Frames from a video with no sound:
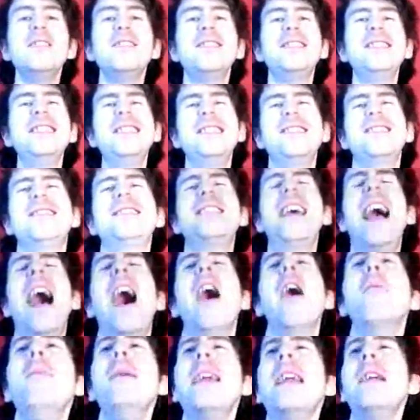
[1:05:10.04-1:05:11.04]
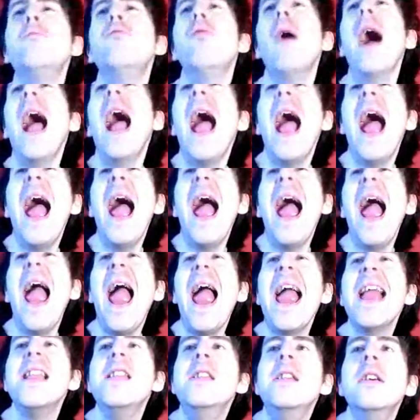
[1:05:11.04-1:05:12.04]
Just tell me
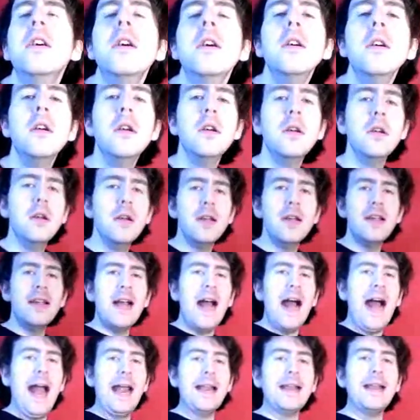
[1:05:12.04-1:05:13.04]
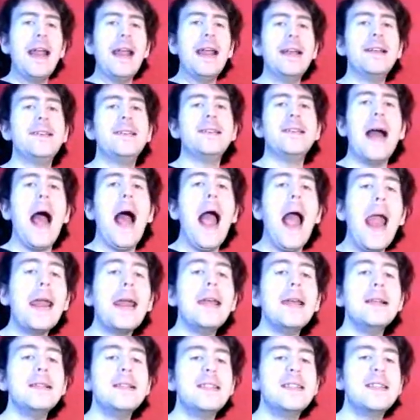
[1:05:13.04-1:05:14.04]
when! I need
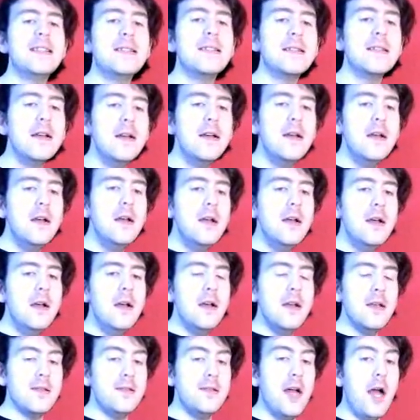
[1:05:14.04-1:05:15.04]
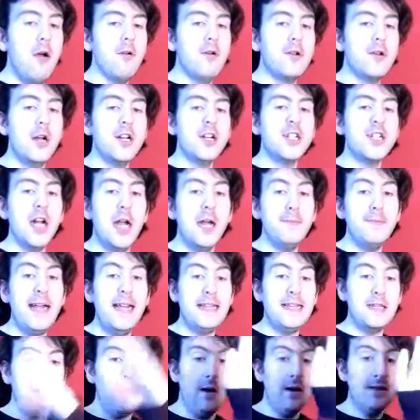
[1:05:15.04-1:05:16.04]
dates! It's no good showing me
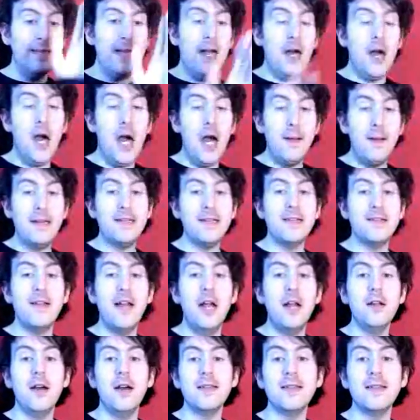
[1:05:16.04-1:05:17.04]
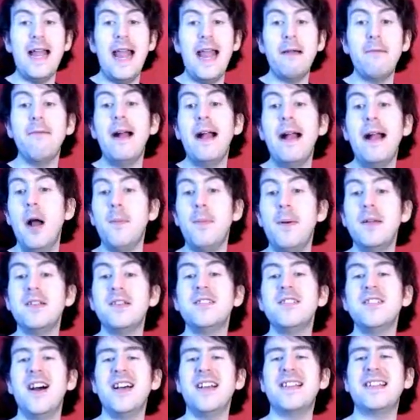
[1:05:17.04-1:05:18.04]
as concept artist. It's no good saying where it opens.
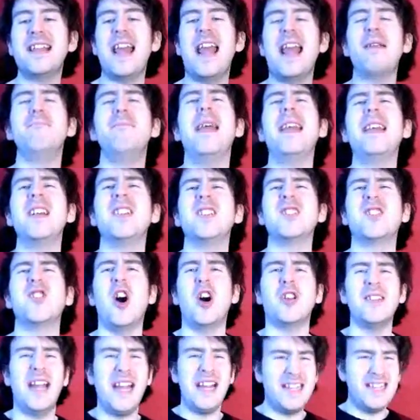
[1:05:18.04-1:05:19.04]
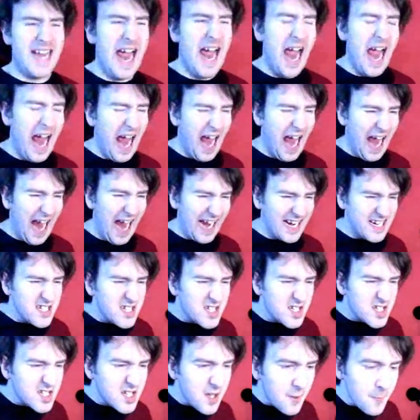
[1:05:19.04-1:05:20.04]
Just give me the sodding
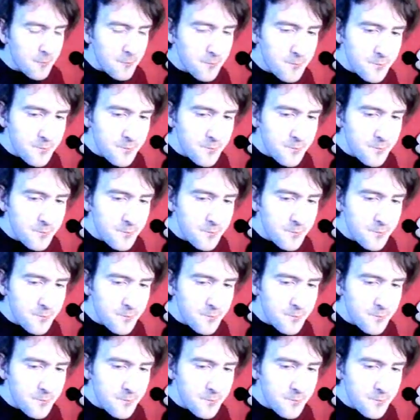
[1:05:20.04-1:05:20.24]
dates.